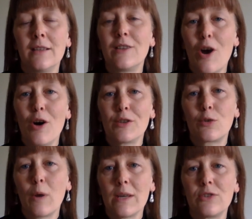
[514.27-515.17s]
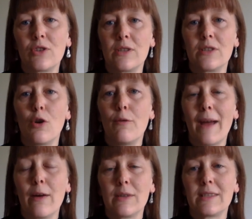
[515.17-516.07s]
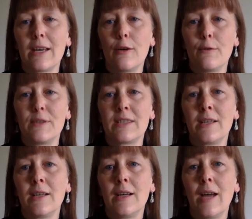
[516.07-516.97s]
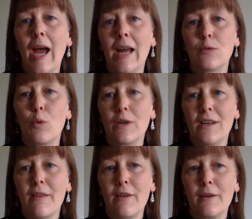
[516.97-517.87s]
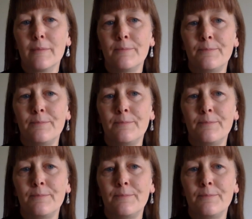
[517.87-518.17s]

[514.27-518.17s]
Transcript: to ask questions of ourselves and one another.